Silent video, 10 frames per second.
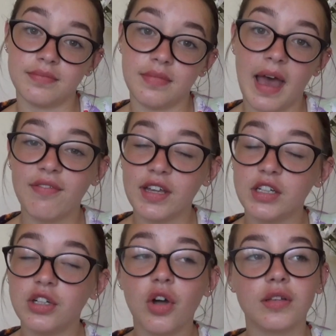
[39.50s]

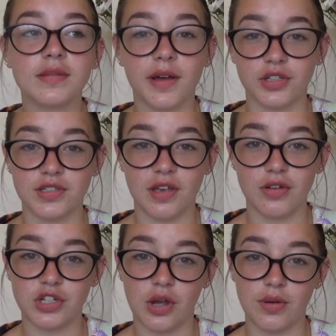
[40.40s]
Having not as much
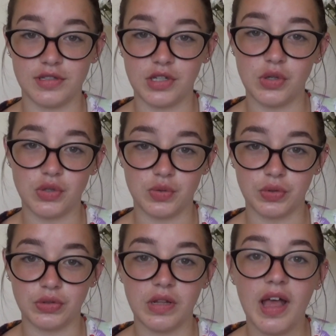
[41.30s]
Sojo as
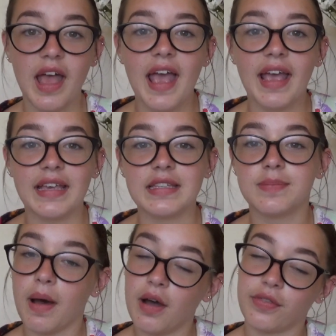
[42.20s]
usual
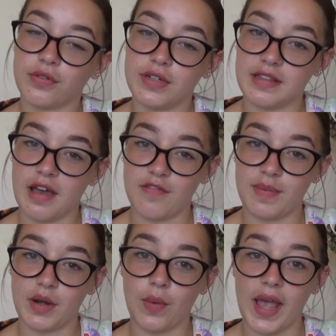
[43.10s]
is part of the reason that I've
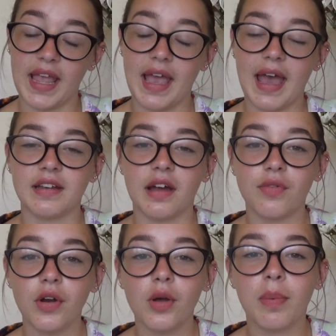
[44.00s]
been away, and I
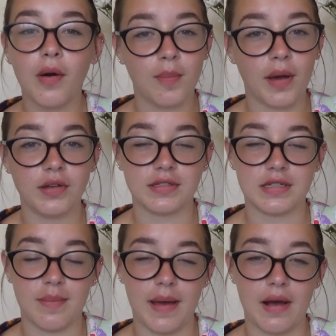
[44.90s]
wrote a blog
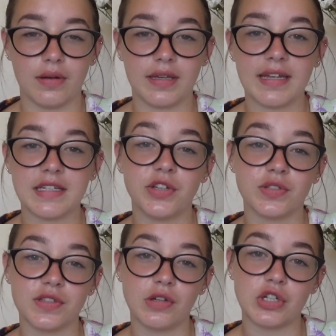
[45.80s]
post about getting
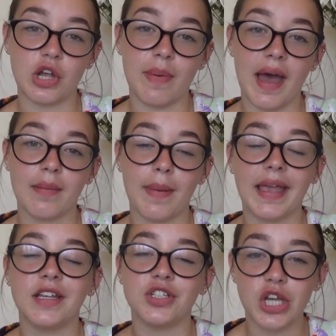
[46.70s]
your Sojo
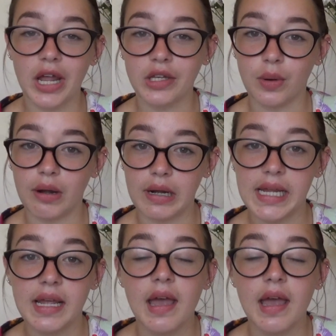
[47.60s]
back in January,